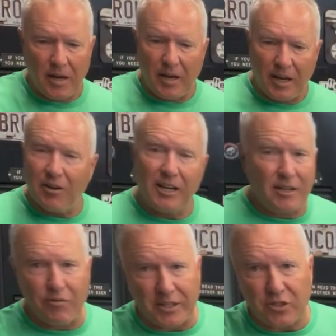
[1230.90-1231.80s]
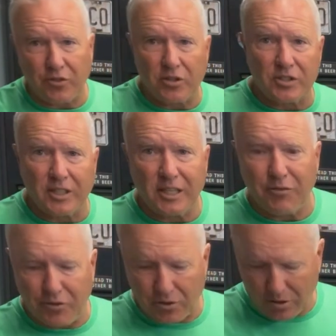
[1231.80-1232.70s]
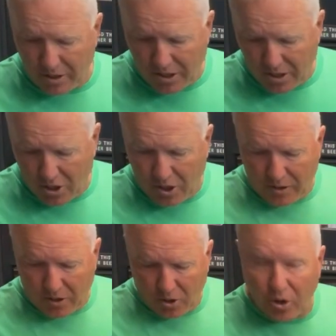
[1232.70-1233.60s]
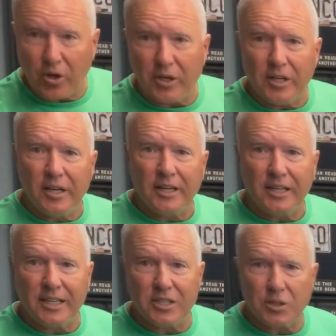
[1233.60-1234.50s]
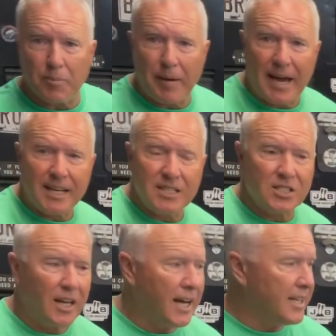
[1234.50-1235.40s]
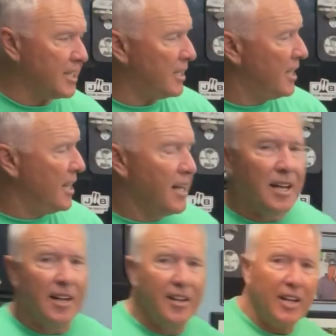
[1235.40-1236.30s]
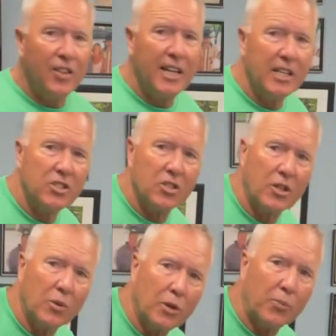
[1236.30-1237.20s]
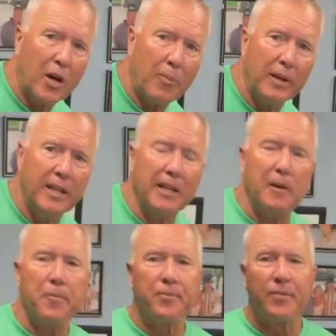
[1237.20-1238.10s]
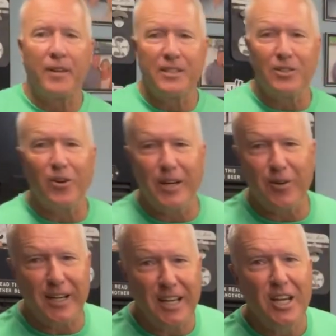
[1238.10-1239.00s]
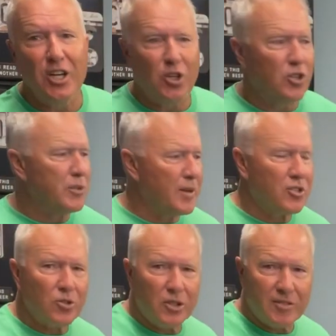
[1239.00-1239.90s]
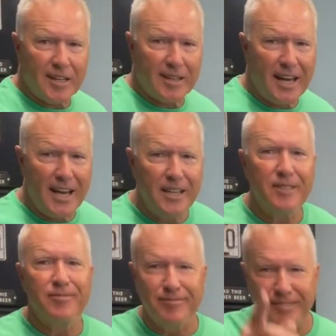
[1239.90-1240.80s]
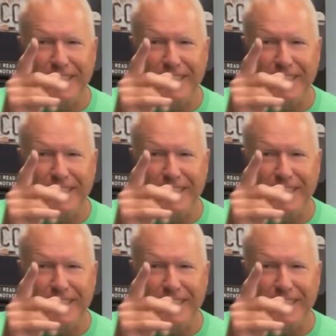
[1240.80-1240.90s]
And vice versa. If your hood is back inside, then nothing else is gonna work properly here. So anyway, you just make sure you've got that